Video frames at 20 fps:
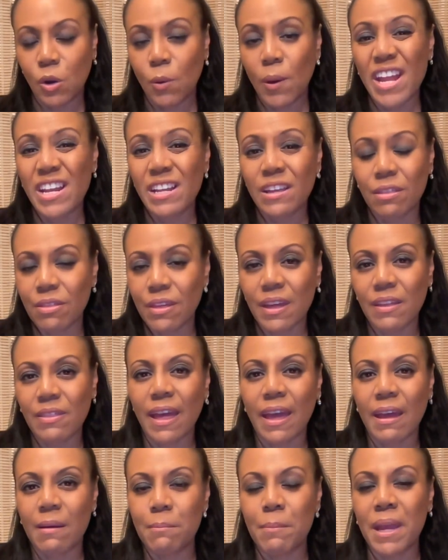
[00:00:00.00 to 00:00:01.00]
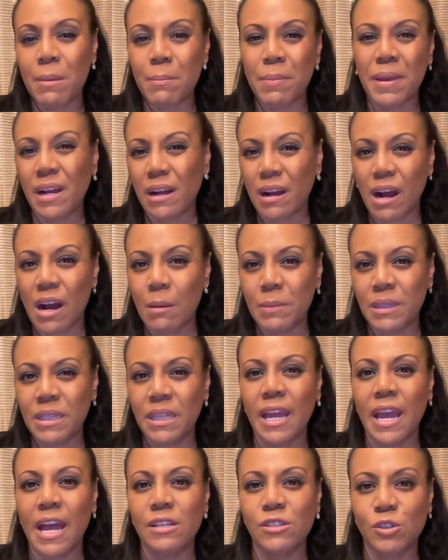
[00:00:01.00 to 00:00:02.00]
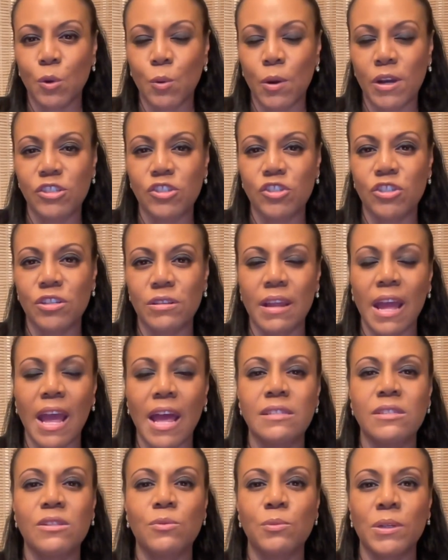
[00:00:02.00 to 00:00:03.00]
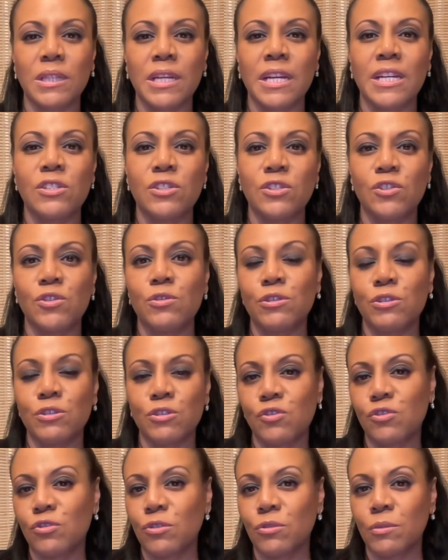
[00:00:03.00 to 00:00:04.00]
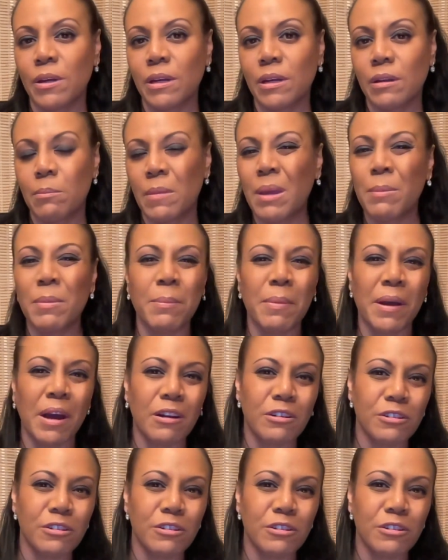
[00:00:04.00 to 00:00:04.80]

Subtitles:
anything that may be a commonly asked question as it relates to your jewelry, maybe about